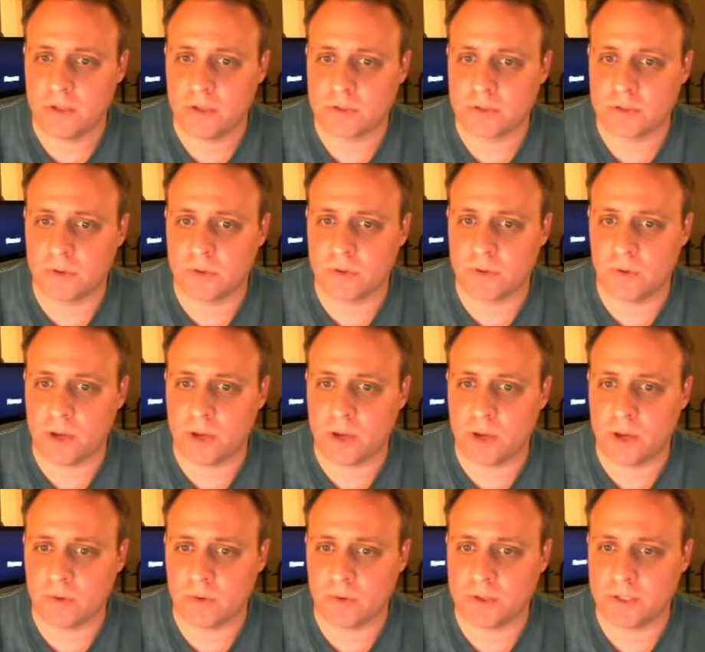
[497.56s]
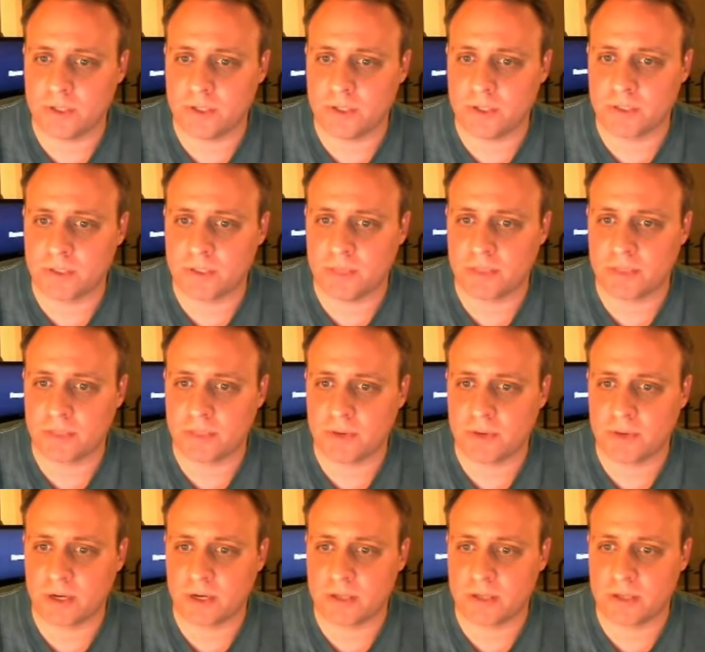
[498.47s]
So not only does the
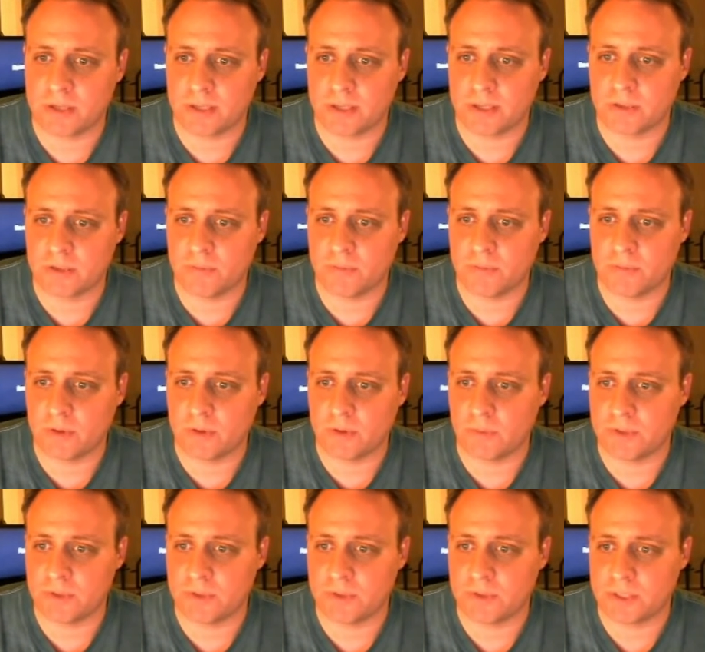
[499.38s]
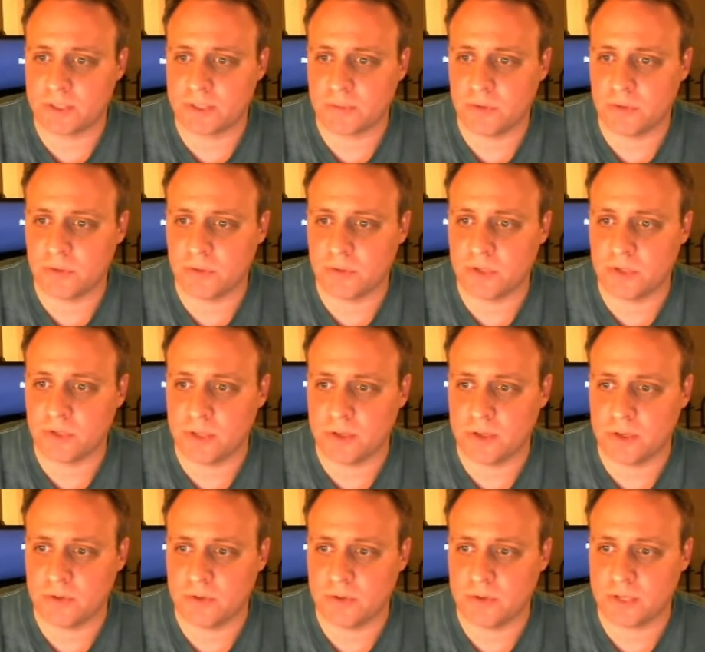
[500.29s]
Masoretic text conflict with the Septuagint
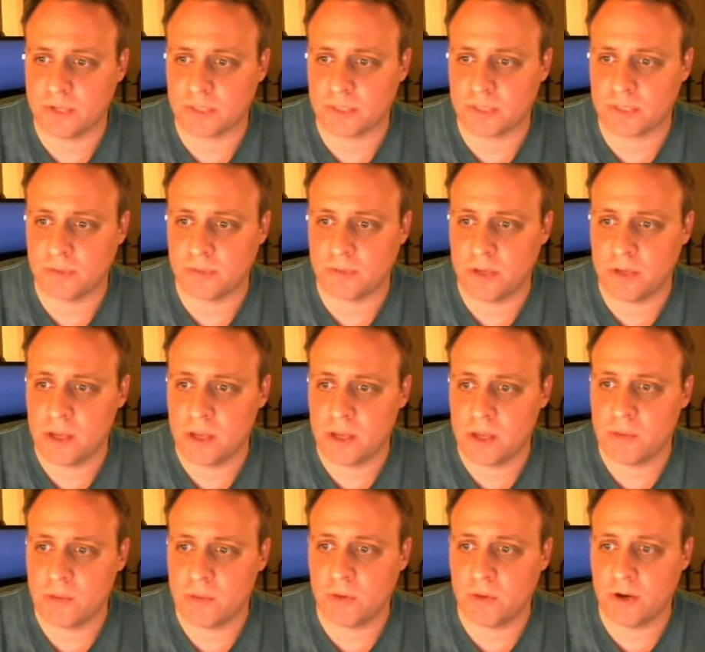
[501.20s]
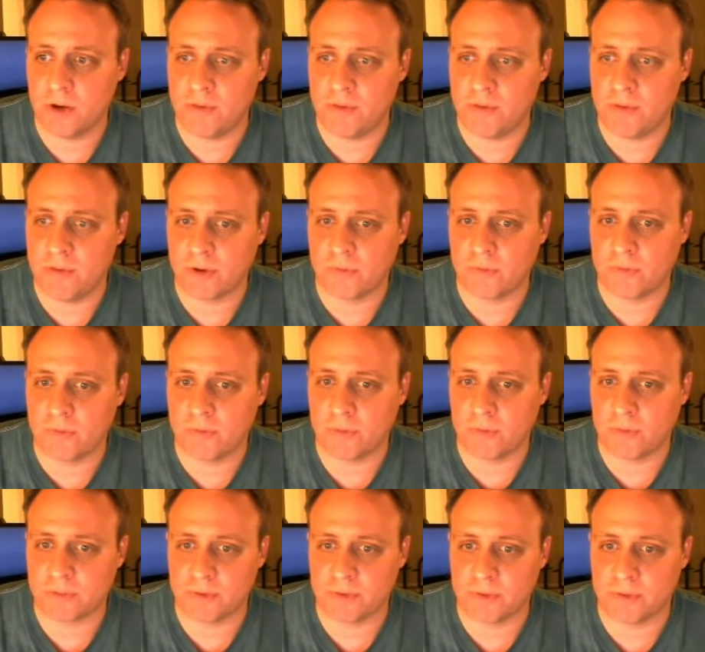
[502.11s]
in the New Testament, but it even
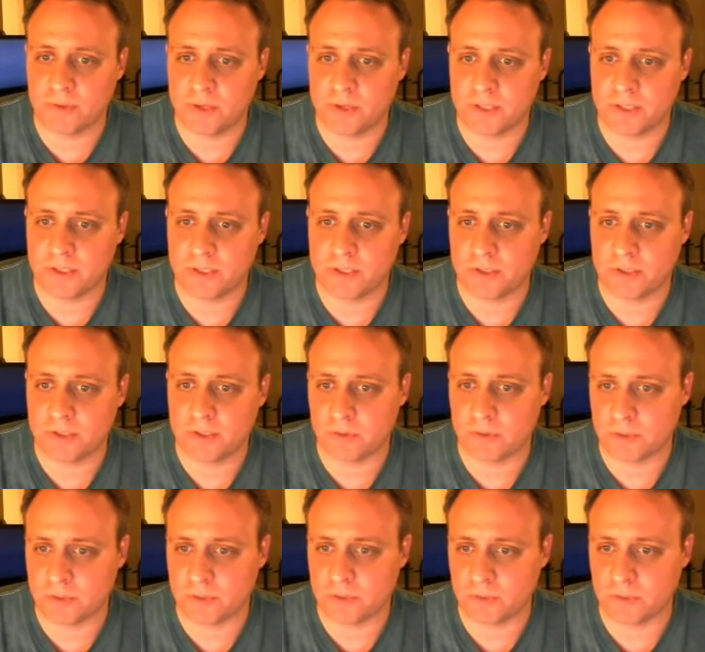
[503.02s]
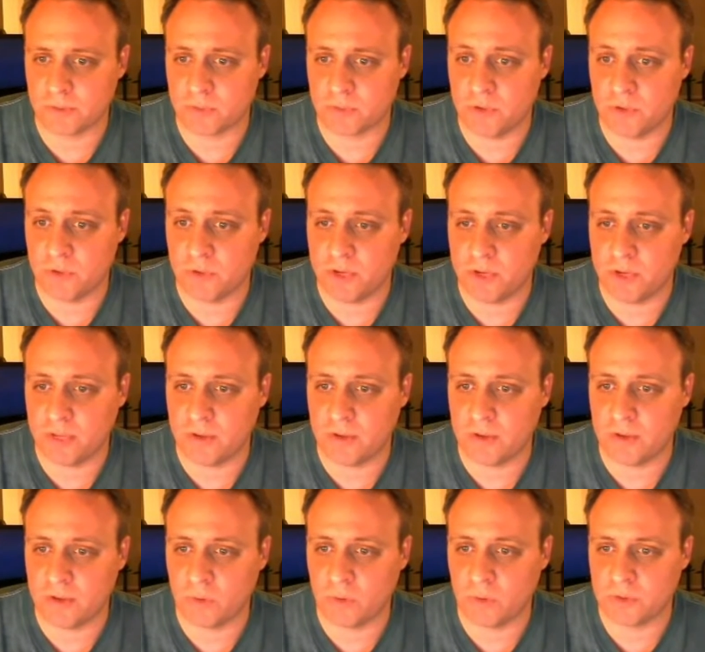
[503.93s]
conflicts with the Dead Sea Scrolls, which predate
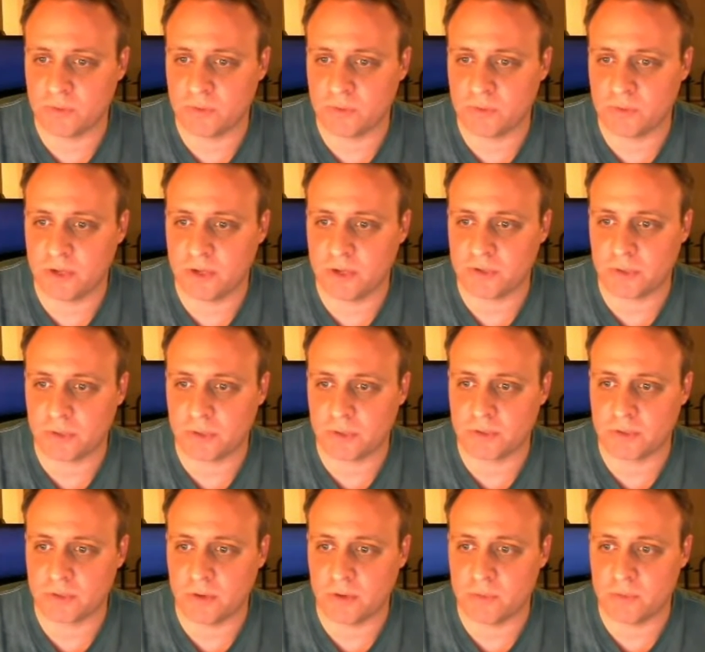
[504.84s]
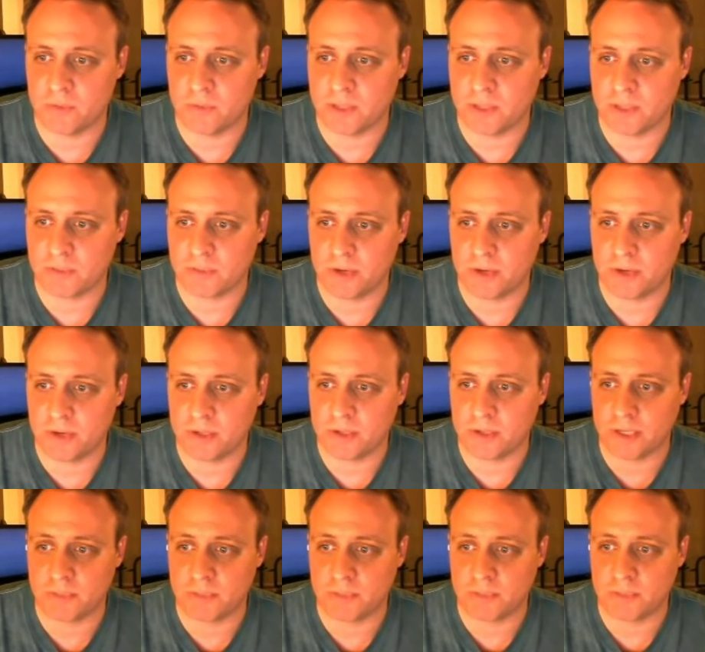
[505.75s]
the oldest manuscripts of the Masoretic
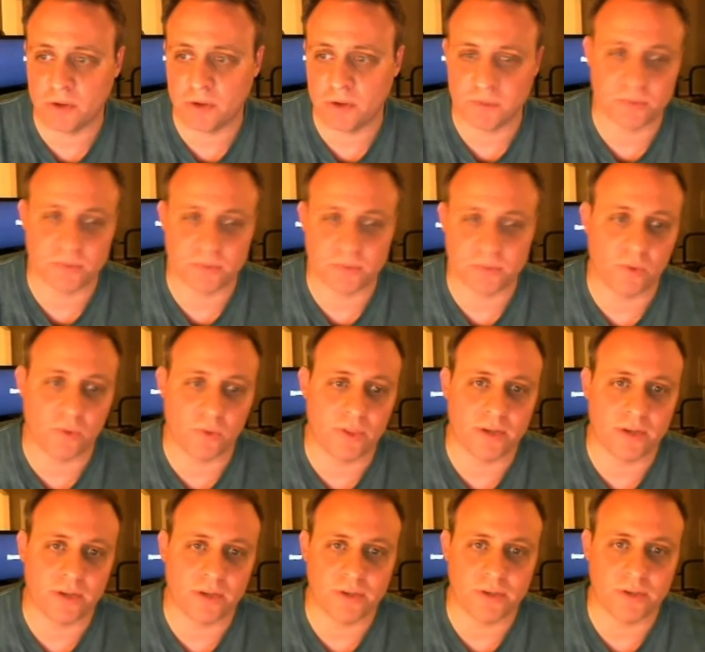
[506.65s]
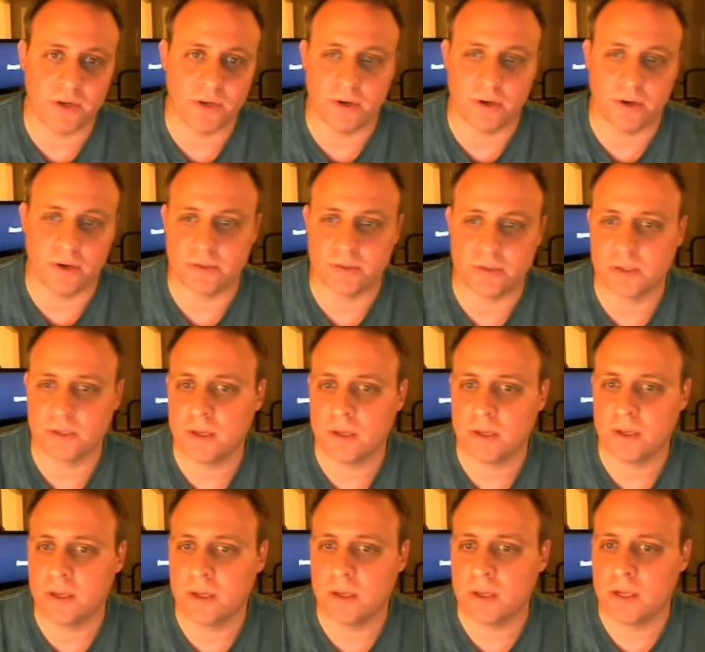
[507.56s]
text by almost 1,000 years.
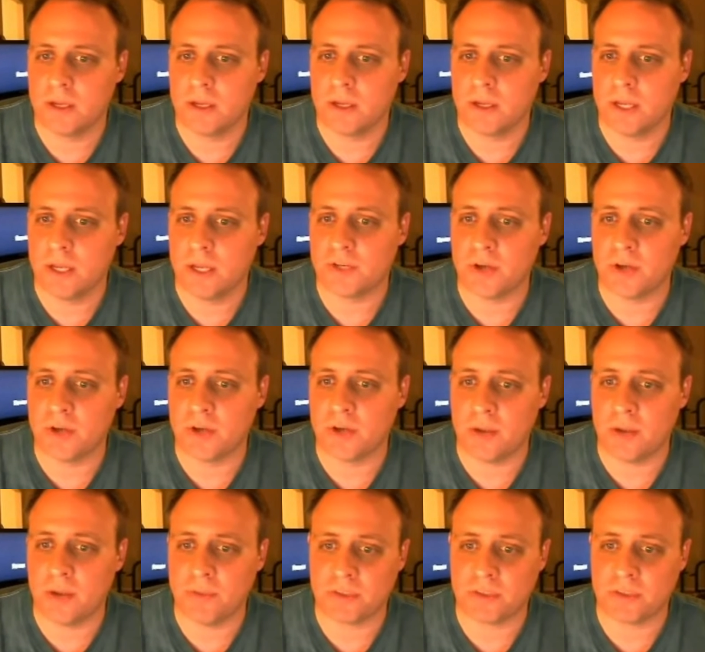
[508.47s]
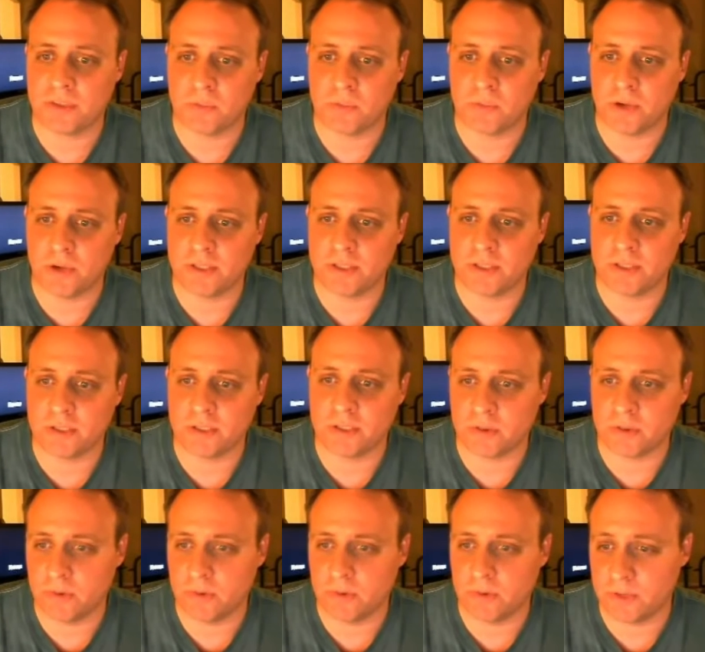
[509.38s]
It should not be surprising
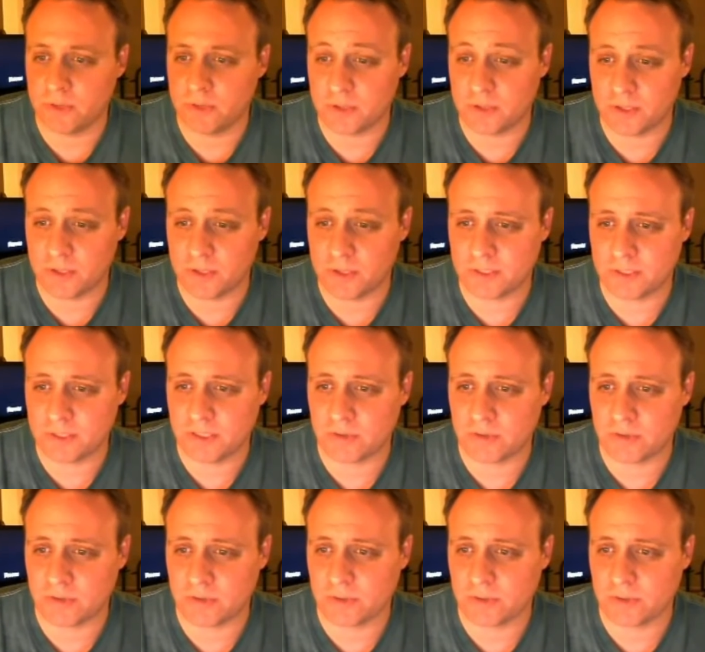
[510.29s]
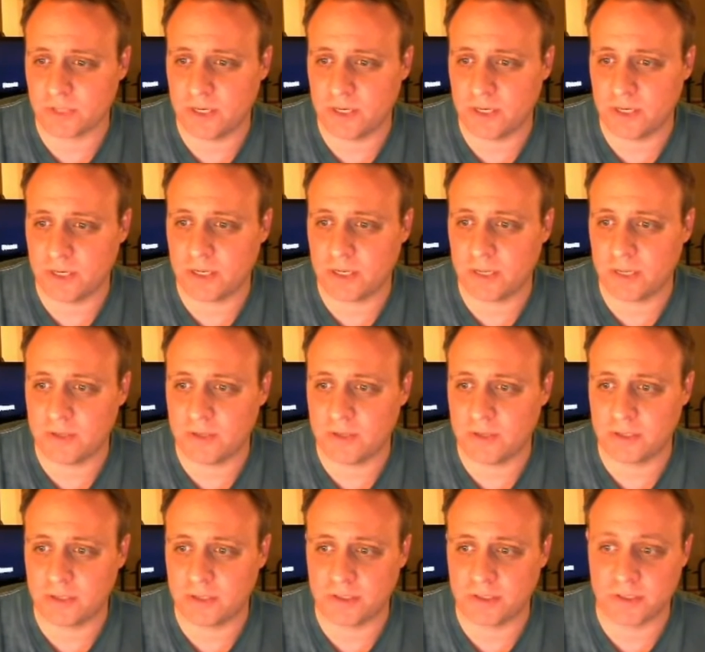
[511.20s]
to learn that the Dead Sea Scrolls indicate
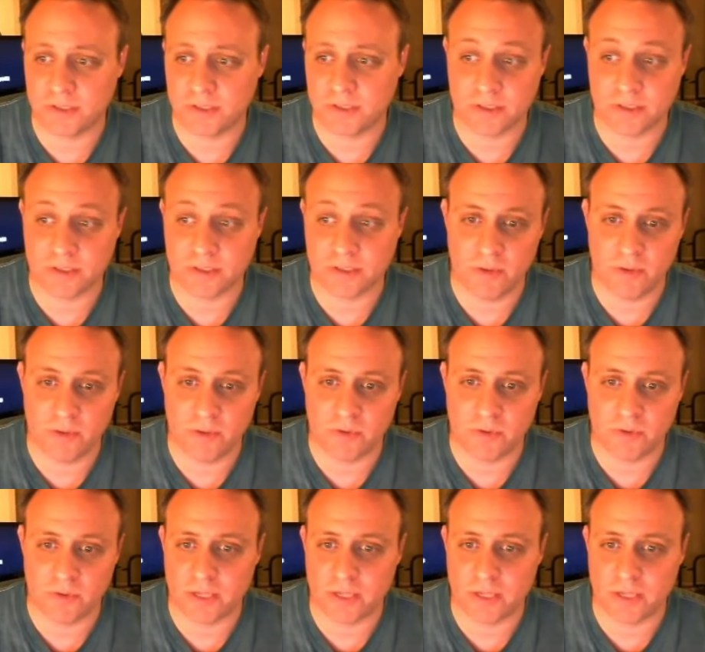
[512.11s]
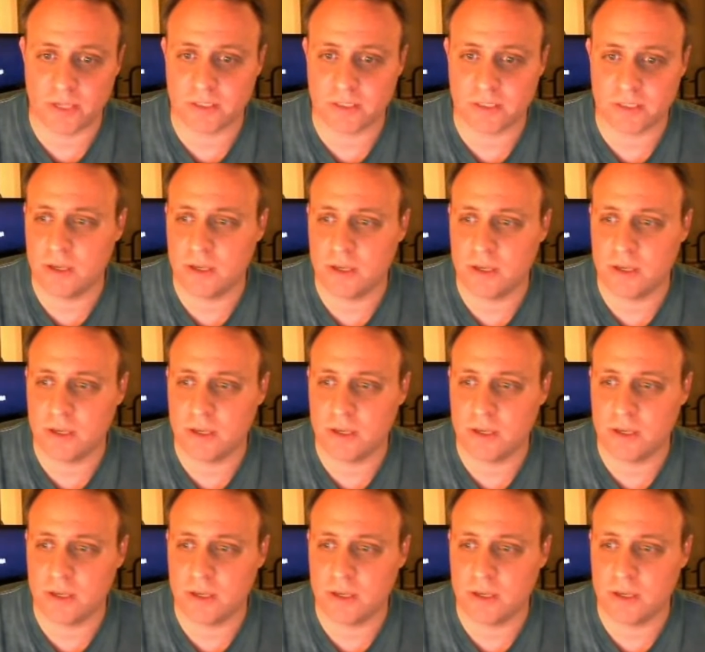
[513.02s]
the existence of Hebrew texts